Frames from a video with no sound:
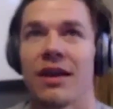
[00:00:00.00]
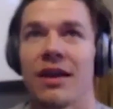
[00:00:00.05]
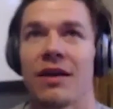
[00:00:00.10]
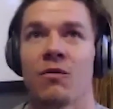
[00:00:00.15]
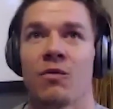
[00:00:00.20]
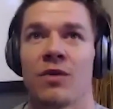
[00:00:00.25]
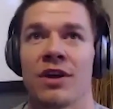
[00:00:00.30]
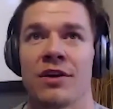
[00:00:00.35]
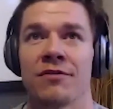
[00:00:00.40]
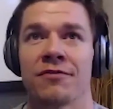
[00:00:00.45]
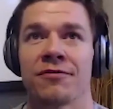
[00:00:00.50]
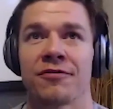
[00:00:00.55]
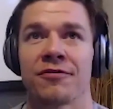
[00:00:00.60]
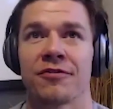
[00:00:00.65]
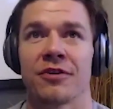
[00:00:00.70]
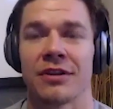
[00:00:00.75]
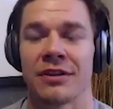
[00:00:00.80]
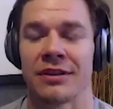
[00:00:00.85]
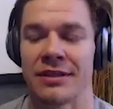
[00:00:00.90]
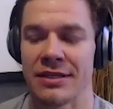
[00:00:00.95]

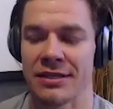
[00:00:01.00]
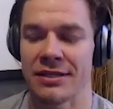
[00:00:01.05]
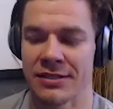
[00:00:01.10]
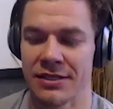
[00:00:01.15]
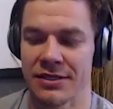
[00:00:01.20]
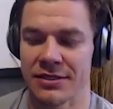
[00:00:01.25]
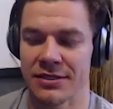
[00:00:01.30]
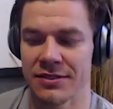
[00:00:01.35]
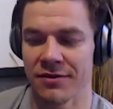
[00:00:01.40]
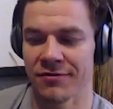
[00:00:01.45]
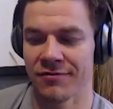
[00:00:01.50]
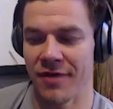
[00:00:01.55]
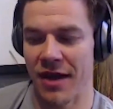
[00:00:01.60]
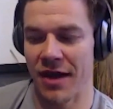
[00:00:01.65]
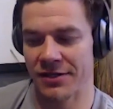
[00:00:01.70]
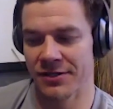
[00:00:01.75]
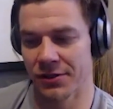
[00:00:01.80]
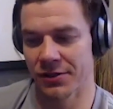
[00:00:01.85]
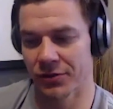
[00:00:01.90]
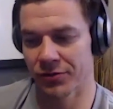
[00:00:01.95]
if this is the
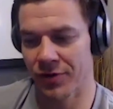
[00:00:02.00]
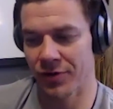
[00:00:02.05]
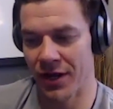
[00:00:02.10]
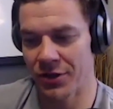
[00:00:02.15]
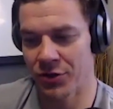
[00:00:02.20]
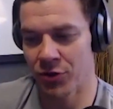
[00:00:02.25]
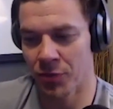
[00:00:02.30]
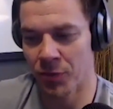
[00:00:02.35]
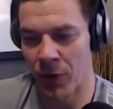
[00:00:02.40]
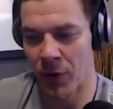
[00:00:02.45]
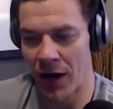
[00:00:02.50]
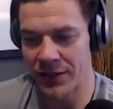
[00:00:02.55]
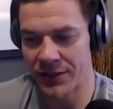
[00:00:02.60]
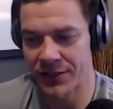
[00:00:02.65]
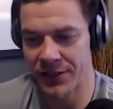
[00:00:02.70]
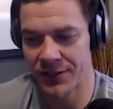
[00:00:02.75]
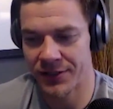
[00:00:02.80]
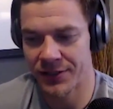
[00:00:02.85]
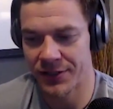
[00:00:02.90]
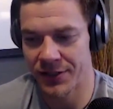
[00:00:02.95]
vessel, right, your
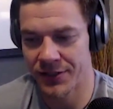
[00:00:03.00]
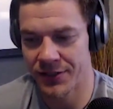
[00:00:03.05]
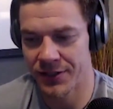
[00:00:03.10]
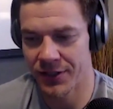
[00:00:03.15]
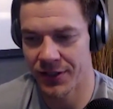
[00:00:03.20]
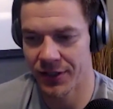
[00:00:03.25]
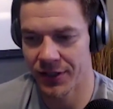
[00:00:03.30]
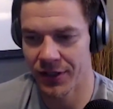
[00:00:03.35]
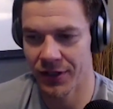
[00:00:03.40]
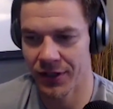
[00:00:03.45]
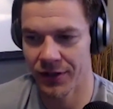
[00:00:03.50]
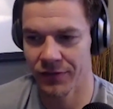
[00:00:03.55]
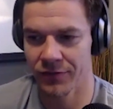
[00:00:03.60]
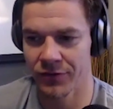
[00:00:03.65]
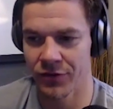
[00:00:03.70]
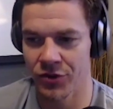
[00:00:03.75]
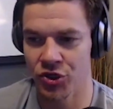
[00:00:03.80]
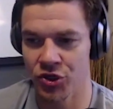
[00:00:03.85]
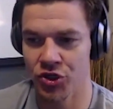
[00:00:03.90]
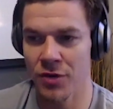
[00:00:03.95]
process is the
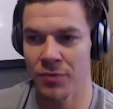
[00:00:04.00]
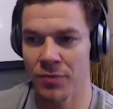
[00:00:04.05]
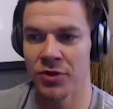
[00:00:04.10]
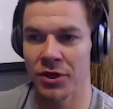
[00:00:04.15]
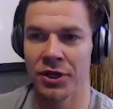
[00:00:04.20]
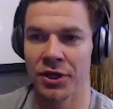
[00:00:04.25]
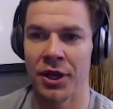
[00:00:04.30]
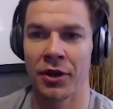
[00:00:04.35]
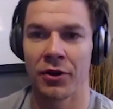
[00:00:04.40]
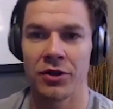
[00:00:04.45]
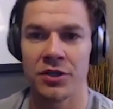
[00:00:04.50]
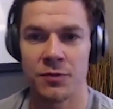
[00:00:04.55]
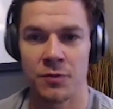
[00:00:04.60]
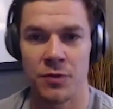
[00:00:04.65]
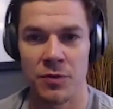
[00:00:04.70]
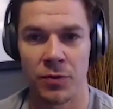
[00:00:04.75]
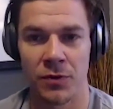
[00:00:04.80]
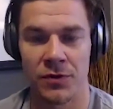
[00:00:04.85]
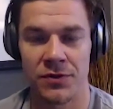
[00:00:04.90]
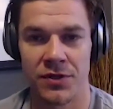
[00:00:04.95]
ship that carries
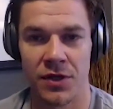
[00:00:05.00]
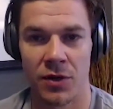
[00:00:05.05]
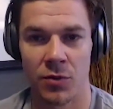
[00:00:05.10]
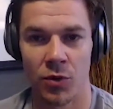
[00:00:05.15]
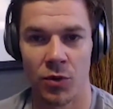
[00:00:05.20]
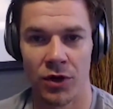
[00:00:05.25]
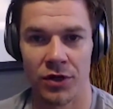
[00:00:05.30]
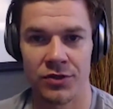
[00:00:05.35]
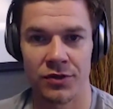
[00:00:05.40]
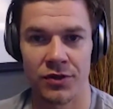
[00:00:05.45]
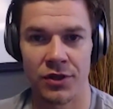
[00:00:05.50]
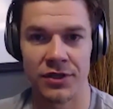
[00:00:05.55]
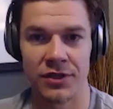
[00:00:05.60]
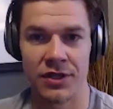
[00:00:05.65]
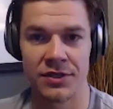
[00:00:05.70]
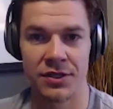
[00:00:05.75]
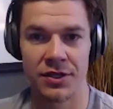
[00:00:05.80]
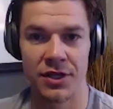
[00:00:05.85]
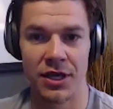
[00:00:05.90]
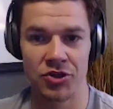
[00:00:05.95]
people somewhere to the
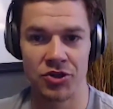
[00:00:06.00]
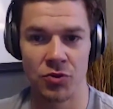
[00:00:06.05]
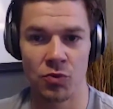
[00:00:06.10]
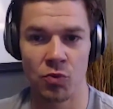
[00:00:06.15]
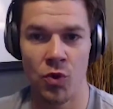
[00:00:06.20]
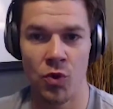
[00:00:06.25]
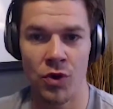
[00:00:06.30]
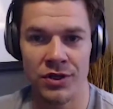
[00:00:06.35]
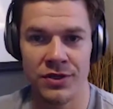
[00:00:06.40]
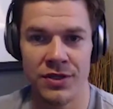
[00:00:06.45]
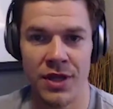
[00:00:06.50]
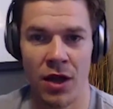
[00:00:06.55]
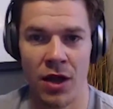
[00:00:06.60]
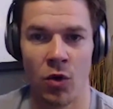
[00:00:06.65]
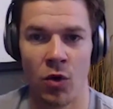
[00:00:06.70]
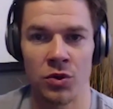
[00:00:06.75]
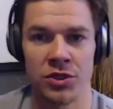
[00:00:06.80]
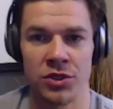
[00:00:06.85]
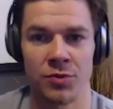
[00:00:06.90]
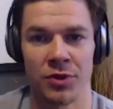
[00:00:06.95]
destination. is that
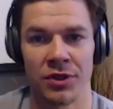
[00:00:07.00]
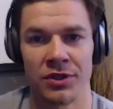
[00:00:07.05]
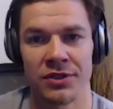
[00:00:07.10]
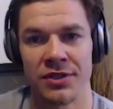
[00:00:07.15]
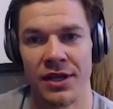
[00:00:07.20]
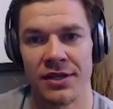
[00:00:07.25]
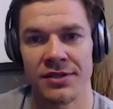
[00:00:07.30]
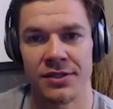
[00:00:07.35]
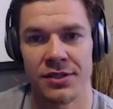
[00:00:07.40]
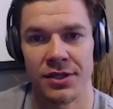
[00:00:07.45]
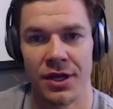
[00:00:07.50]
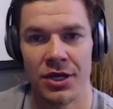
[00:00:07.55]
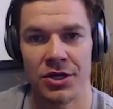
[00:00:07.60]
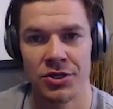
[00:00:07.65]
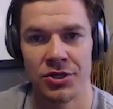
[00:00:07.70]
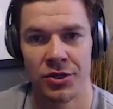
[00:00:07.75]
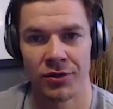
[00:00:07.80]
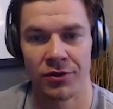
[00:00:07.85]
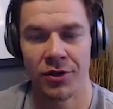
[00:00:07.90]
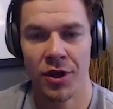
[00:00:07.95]
ultimate
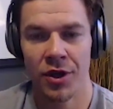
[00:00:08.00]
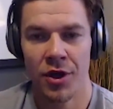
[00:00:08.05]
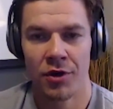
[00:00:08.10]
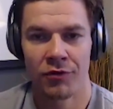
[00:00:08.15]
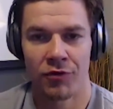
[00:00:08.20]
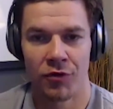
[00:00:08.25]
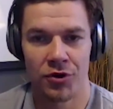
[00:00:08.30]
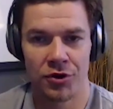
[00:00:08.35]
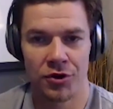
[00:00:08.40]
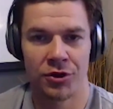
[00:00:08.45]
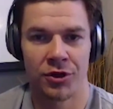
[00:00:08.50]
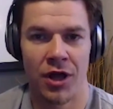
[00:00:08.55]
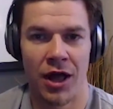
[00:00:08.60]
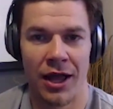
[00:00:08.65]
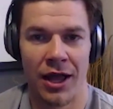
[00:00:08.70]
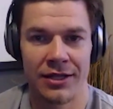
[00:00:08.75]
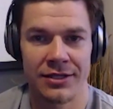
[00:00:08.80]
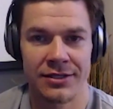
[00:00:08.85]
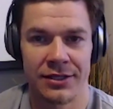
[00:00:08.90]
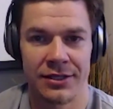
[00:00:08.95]
destination for your
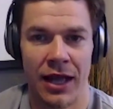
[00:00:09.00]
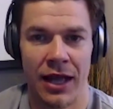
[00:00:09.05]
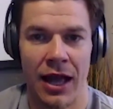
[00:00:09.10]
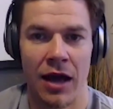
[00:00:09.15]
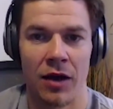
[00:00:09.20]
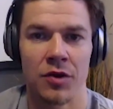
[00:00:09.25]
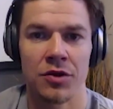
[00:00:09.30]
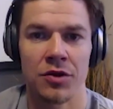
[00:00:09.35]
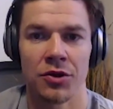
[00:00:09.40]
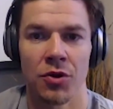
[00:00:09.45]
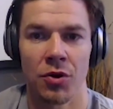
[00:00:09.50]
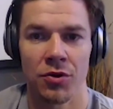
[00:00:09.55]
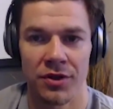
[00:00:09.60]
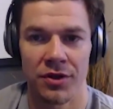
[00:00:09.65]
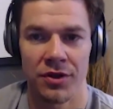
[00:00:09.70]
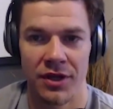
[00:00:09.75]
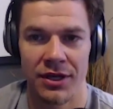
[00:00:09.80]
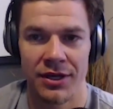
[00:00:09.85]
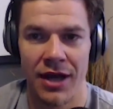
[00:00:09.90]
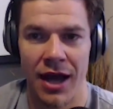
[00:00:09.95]
clients, and how do you know
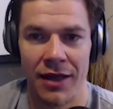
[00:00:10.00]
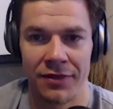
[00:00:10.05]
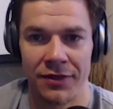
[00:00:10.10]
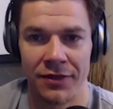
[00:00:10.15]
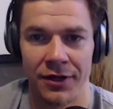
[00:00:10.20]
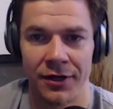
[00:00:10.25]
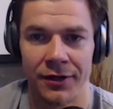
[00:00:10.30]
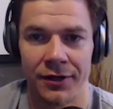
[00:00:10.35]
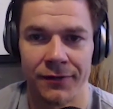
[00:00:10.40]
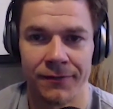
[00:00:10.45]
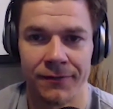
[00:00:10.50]
that they got there?